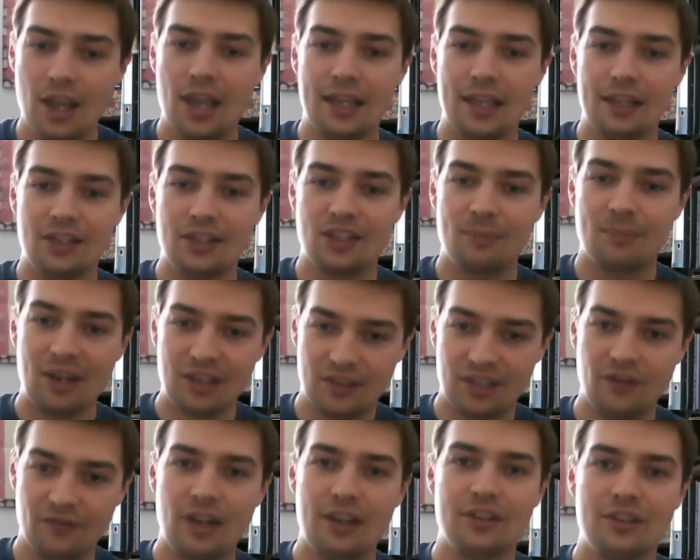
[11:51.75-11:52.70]
It
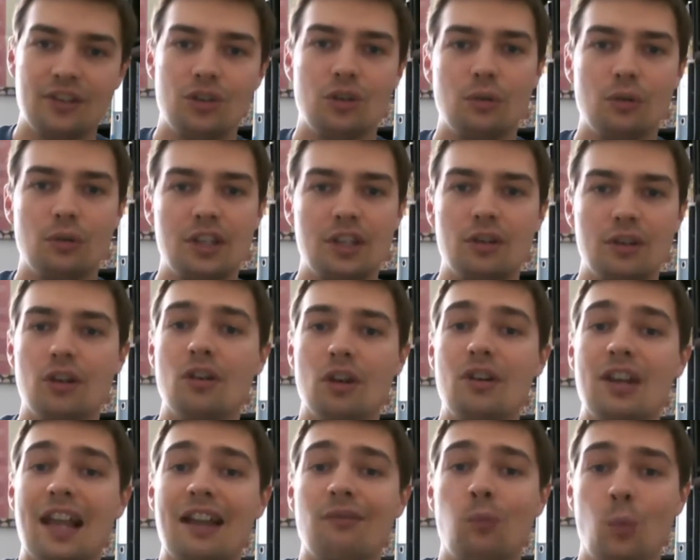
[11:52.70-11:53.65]
specifies in dueling you can only
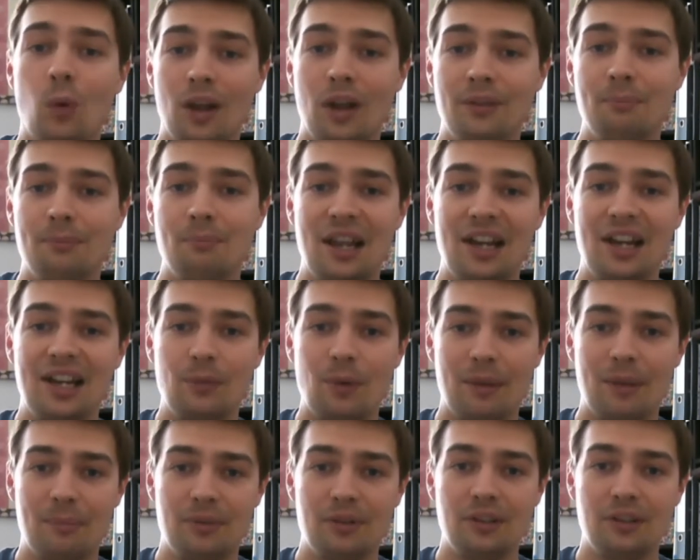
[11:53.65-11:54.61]
have one melee
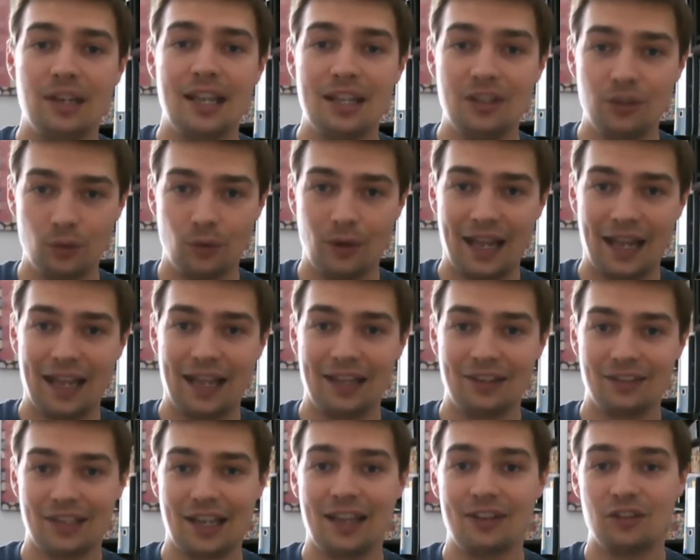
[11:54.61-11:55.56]
weapon in your
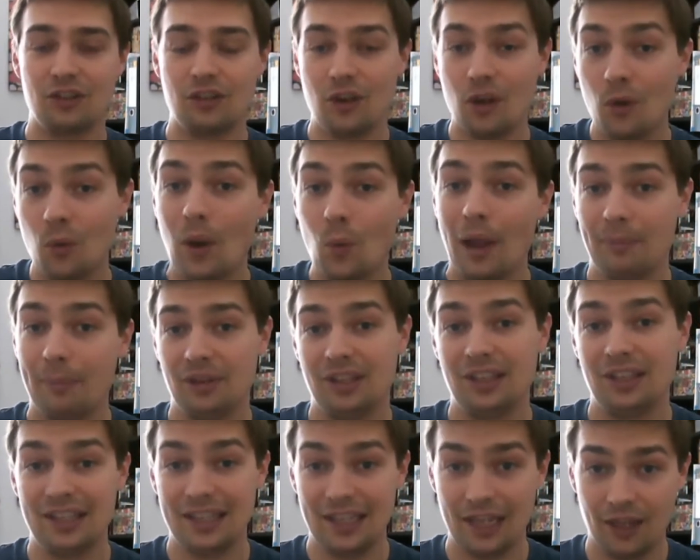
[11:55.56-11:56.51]
hand and no weapon
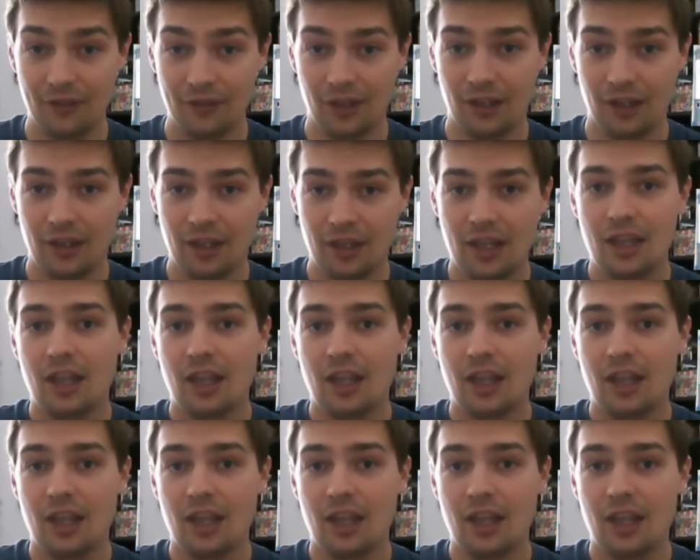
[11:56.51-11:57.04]
in the other.